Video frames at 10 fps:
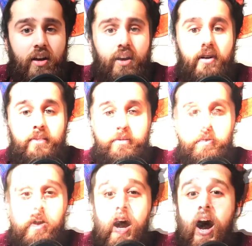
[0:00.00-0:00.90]
But
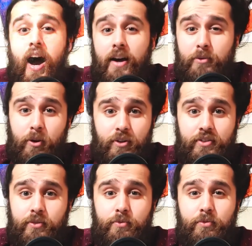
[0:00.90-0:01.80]
what I'm going
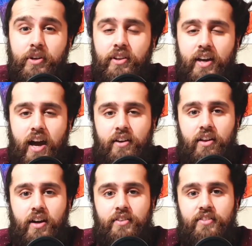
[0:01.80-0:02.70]
to really
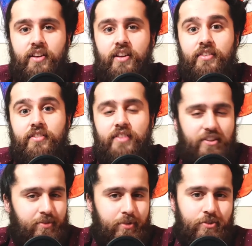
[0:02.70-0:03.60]
analyze is
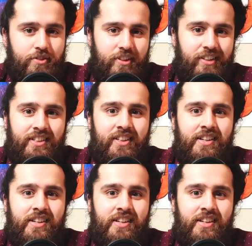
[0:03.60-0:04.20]
Sesame Street.